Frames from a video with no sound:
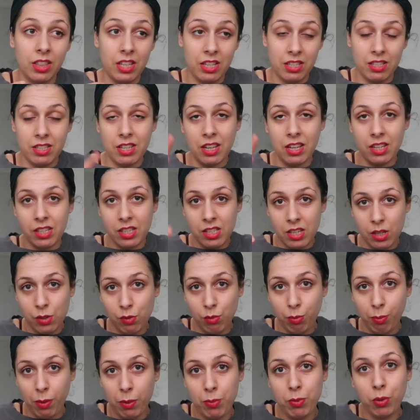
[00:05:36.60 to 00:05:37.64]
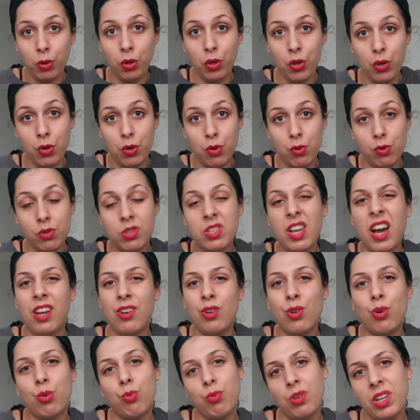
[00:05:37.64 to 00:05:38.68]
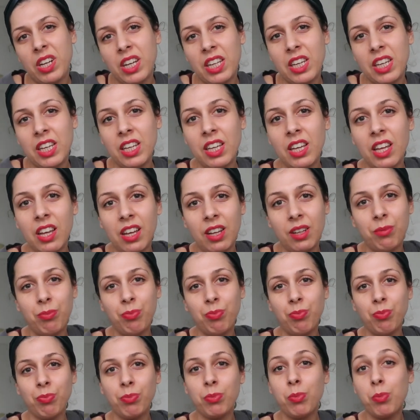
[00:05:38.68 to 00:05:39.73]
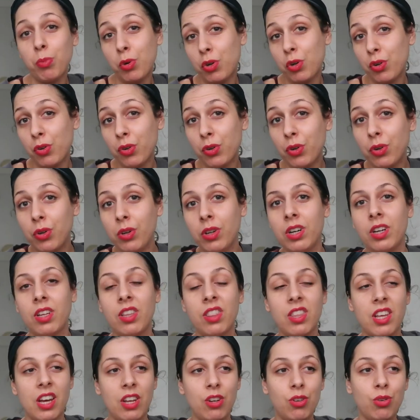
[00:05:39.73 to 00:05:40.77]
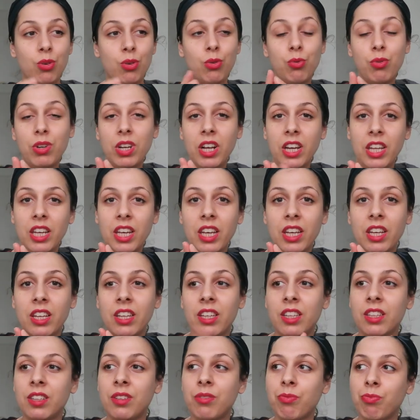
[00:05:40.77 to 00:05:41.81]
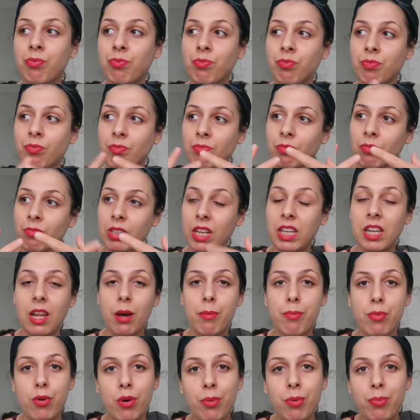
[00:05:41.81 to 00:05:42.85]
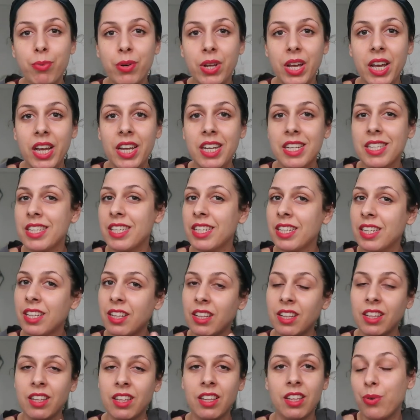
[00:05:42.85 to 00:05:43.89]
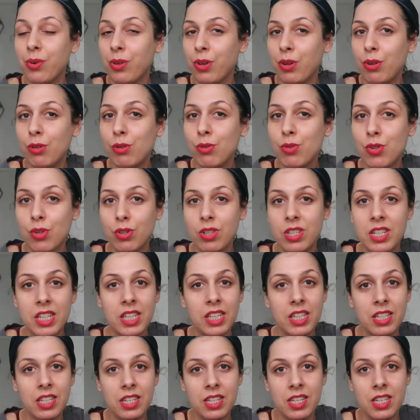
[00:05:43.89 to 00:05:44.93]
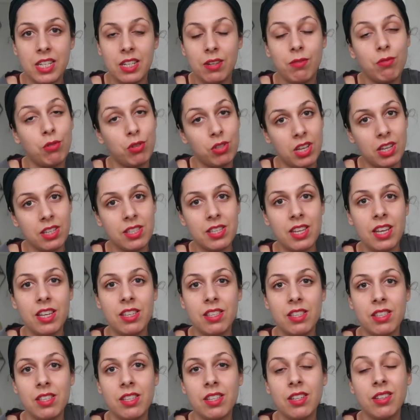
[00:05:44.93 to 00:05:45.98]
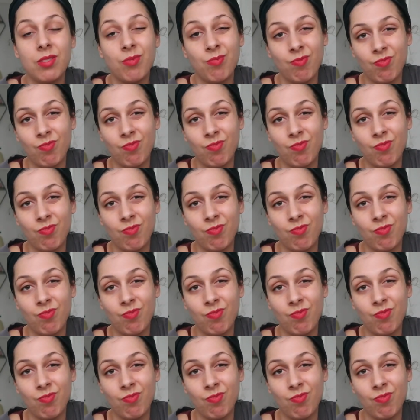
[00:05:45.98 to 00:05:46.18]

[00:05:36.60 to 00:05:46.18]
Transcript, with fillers: these successful people use are not really um, moral they are not really inappropriate you lose your dignity for success